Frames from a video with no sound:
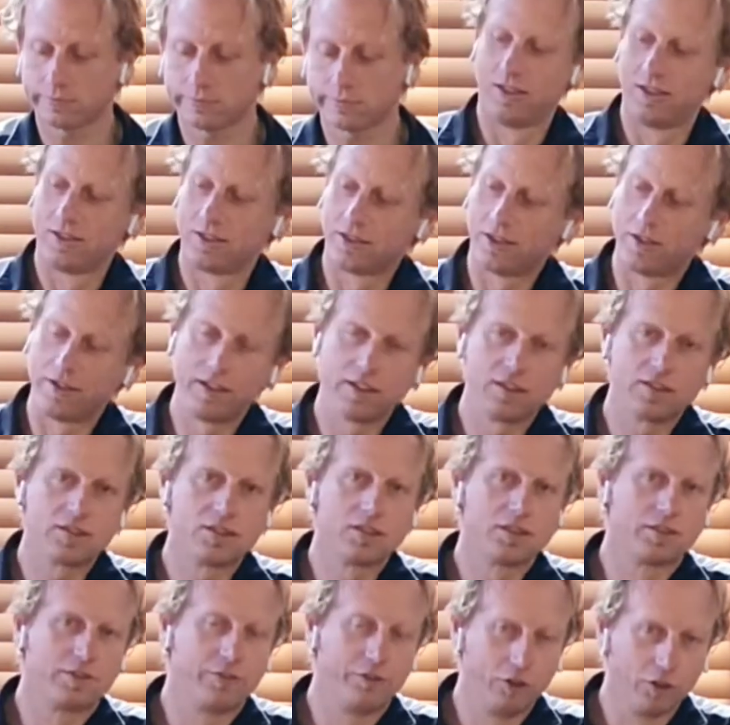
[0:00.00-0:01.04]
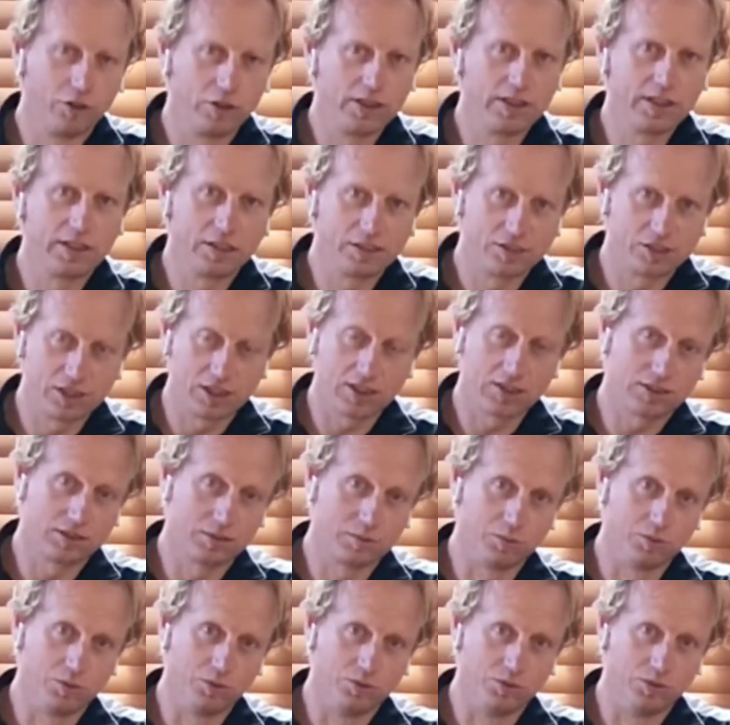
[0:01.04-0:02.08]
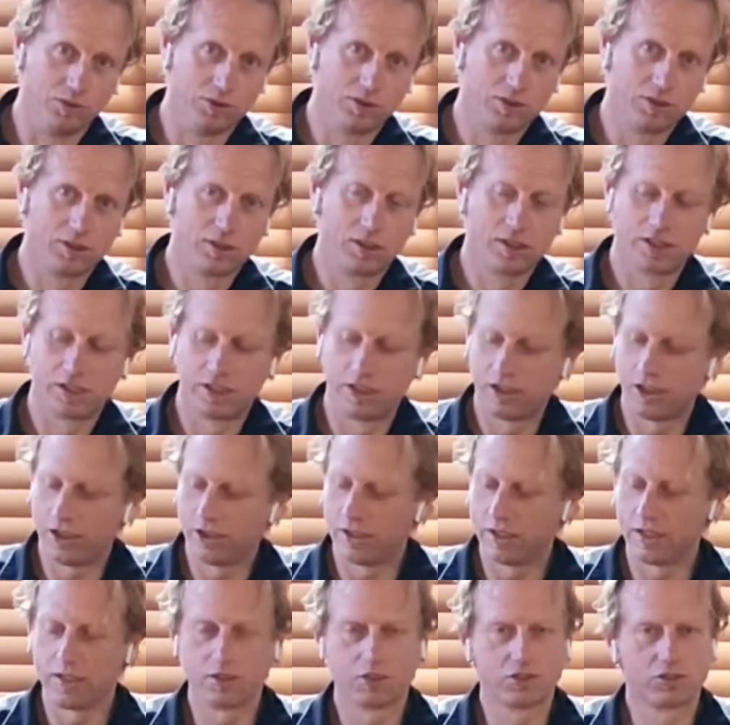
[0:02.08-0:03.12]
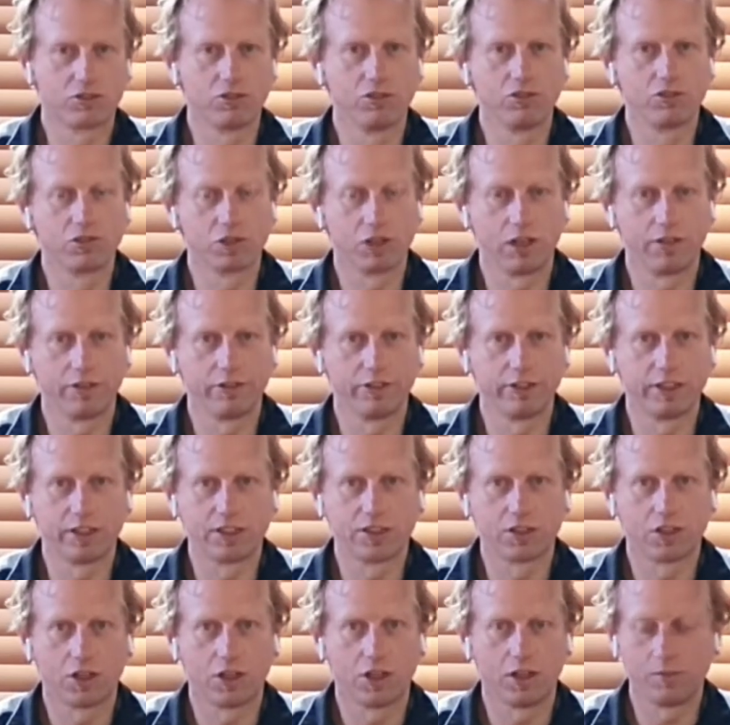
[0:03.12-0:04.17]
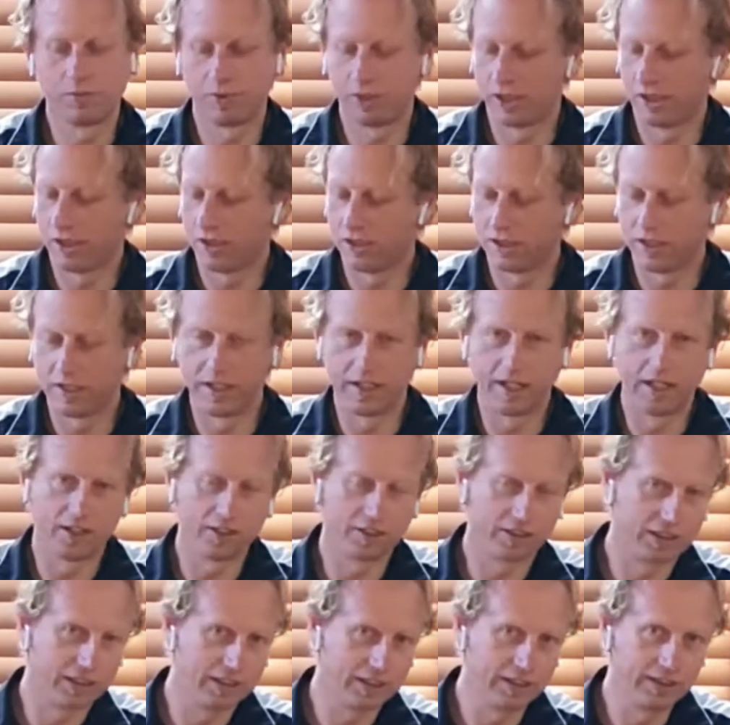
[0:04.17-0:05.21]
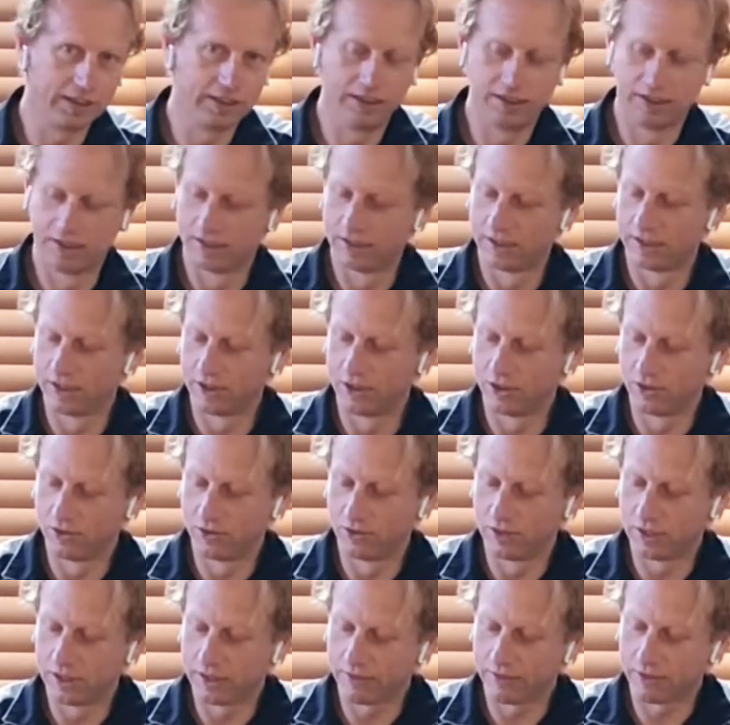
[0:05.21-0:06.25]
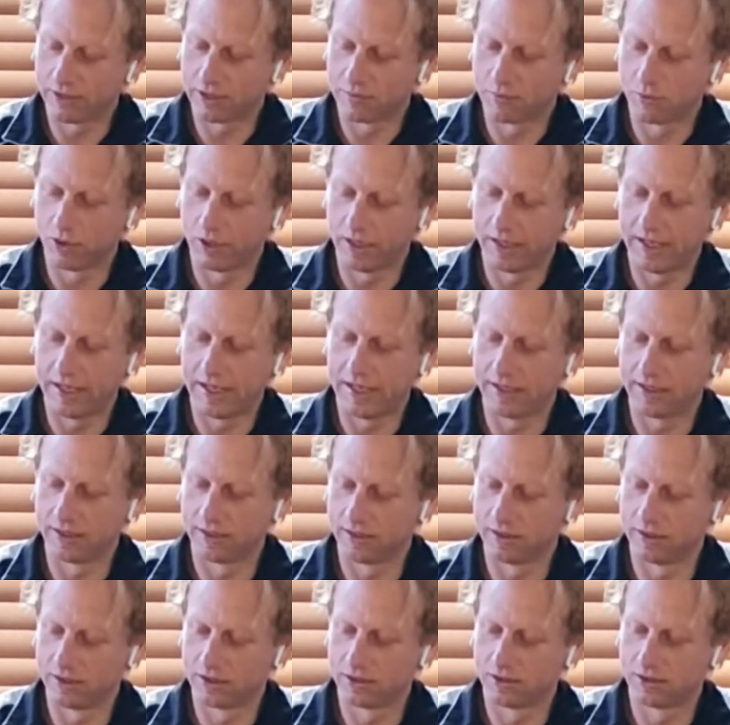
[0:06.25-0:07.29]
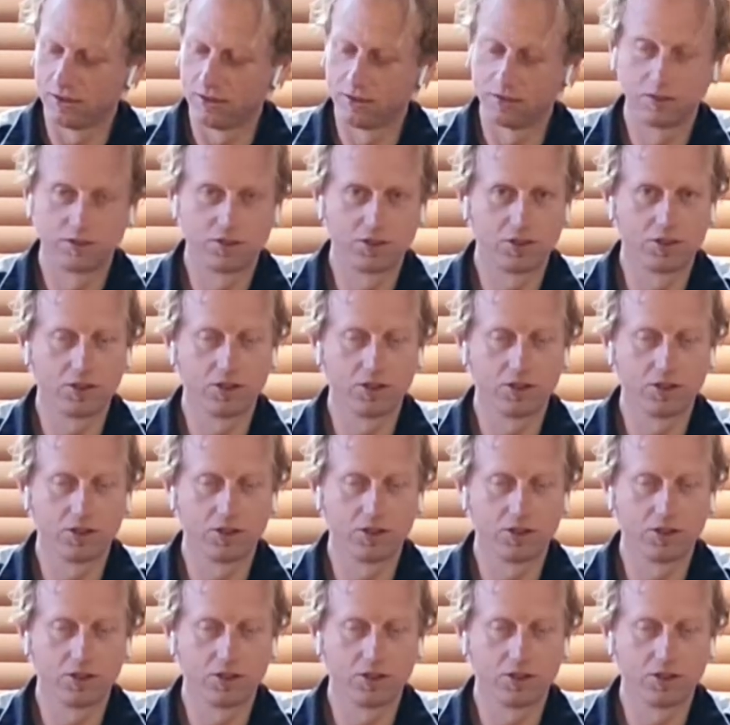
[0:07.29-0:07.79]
So this is fully adjustable. You don't need a screwdriver each time, you don't need an Allen key. You do everything by hand. You just turn the